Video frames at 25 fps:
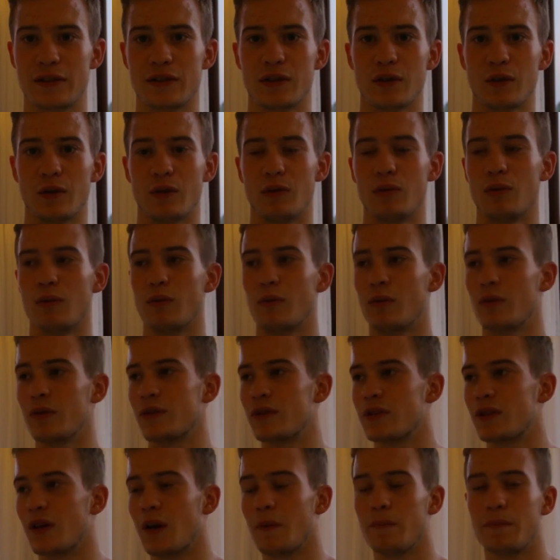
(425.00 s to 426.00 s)
so
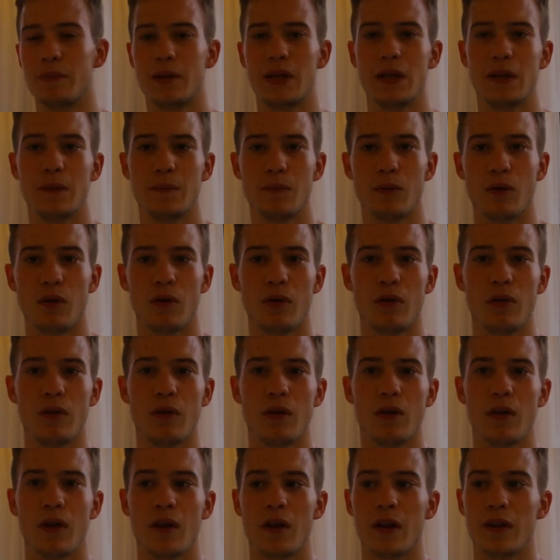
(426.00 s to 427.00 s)
some people,
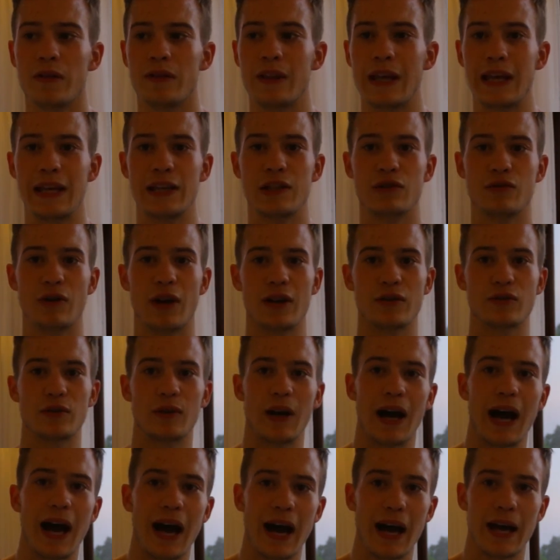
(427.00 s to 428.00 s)
they try to
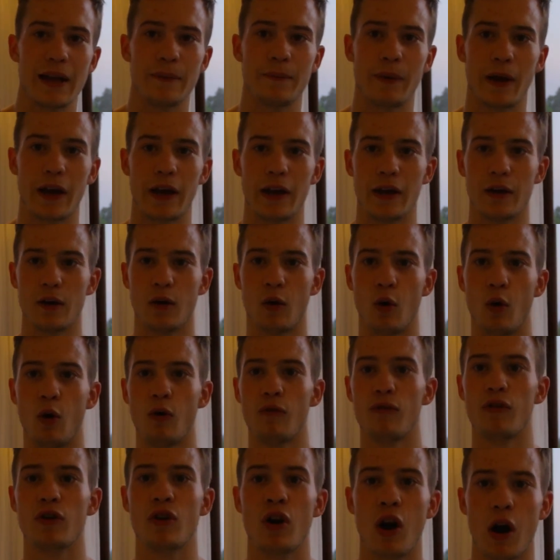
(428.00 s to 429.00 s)
hide by
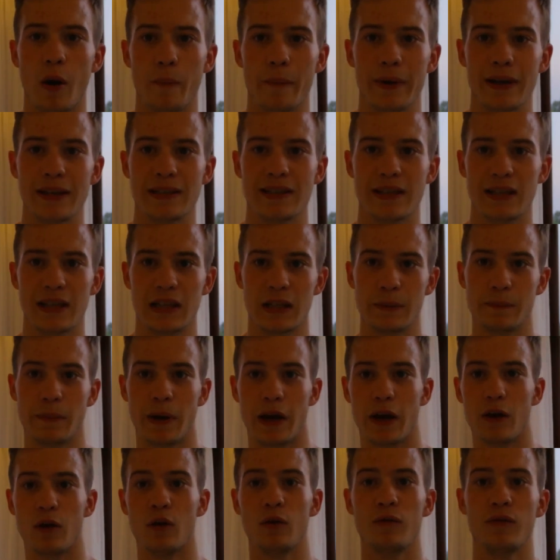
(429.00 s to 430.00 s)
overcompensating,
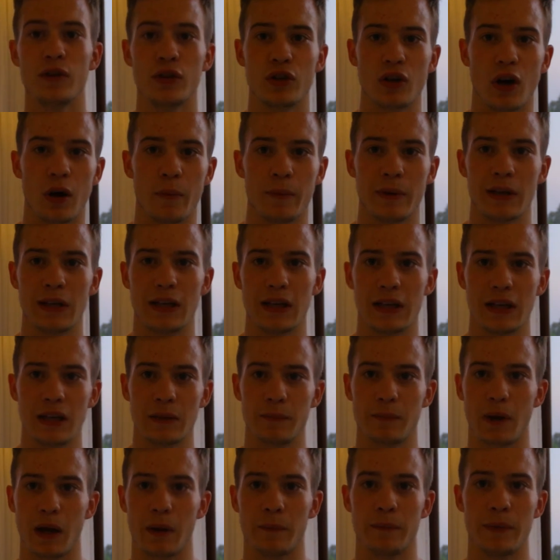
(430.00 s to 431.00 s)
by over-dominating,
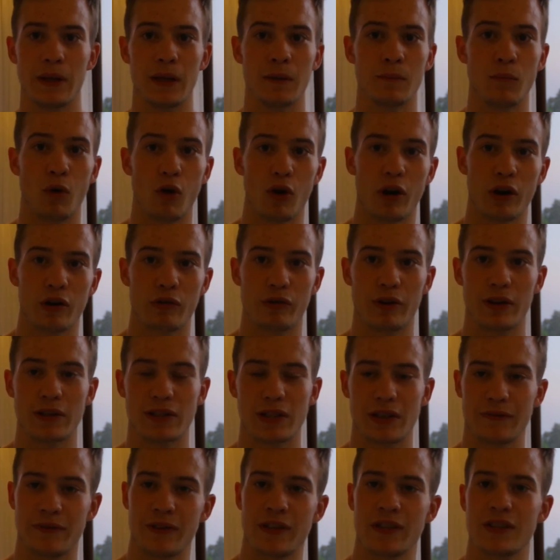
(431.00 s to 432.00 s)
by being more
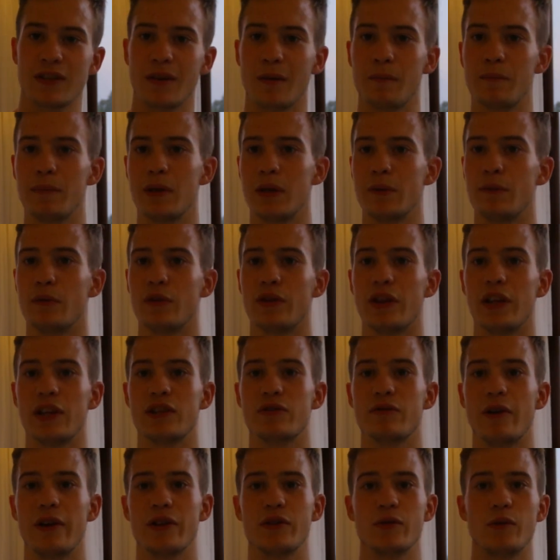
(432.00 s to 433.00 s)
aggressive. And some people, they
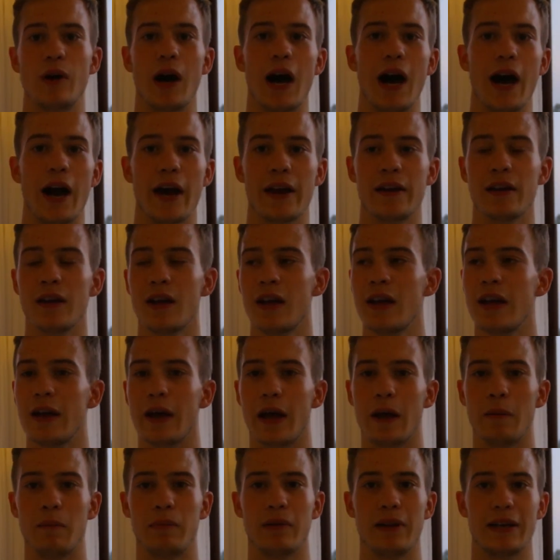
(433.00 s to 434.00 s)
try to hide
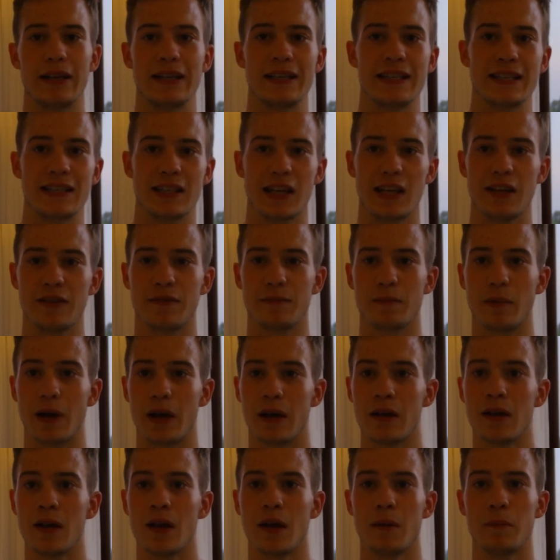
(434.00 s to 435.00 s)
and play it safe
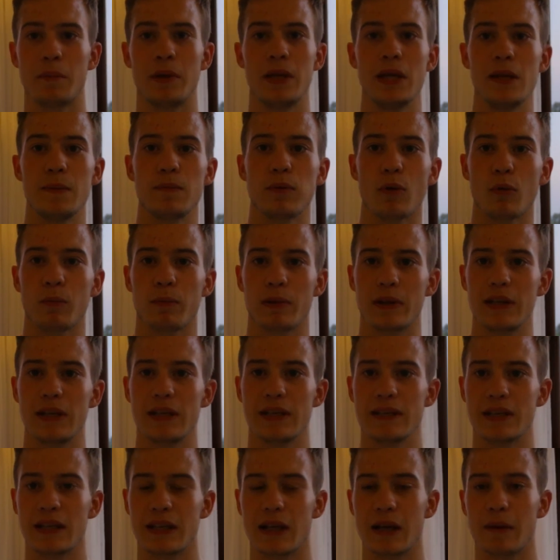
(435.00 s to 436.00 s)
by
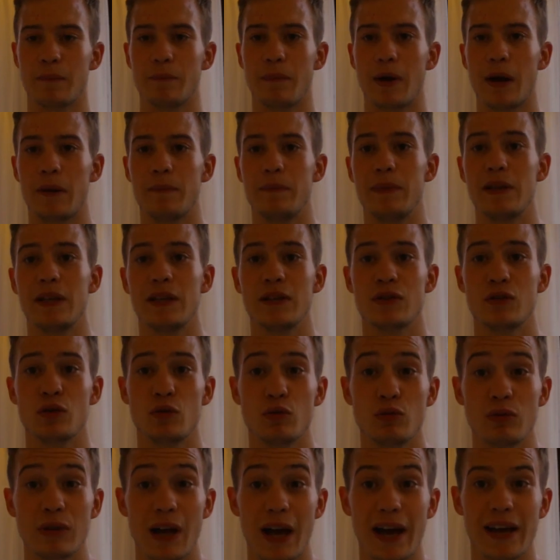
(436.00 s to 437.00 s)
people-pleasing and by being
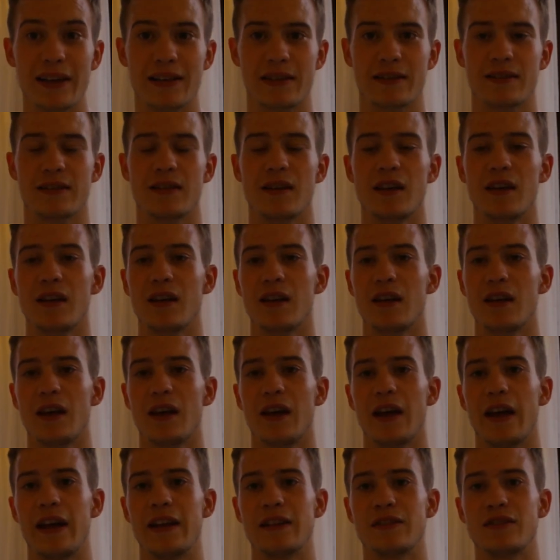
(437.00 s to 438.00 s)
too nice.
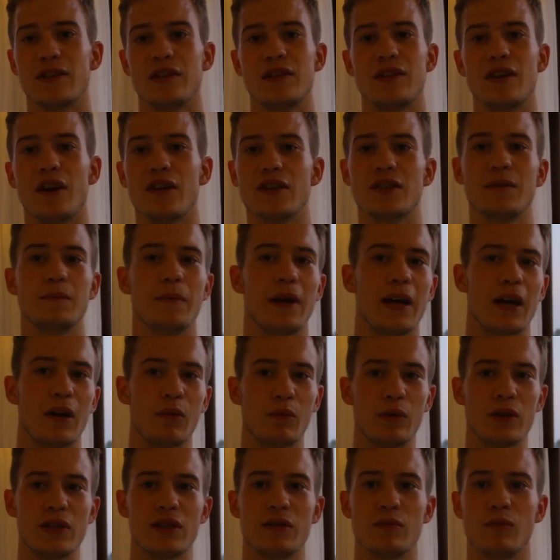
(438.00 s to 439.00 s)
And so it doesn't matter
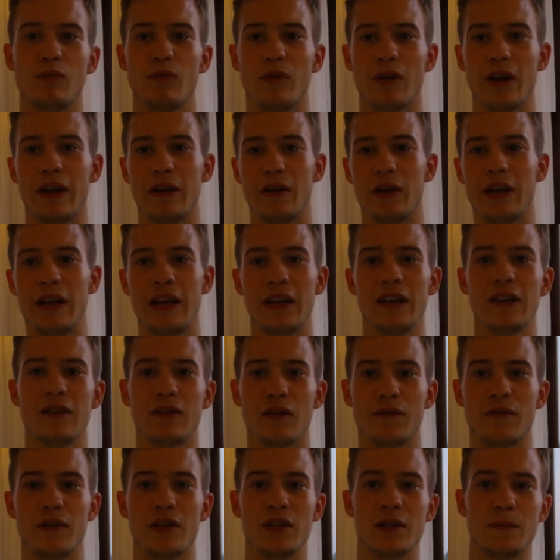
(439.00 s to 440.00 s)
which end
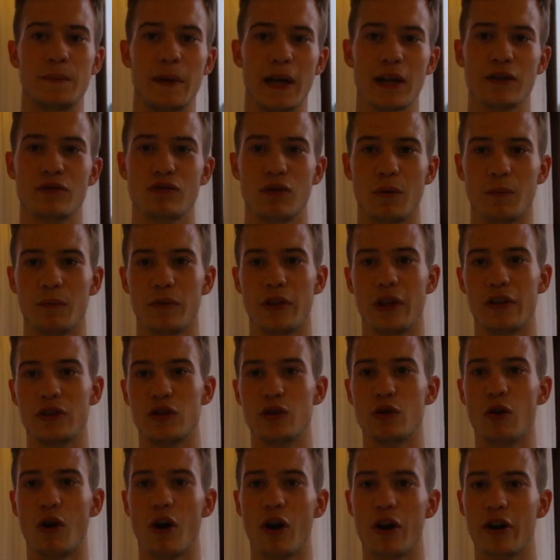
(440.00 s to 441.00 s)
of the spectrum that
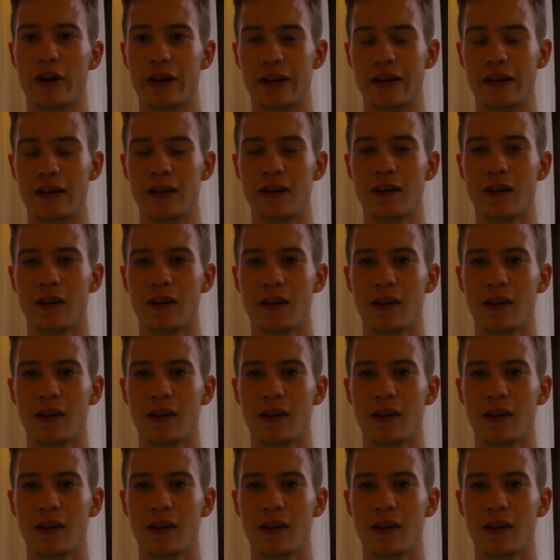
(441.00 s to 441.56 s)
you are in.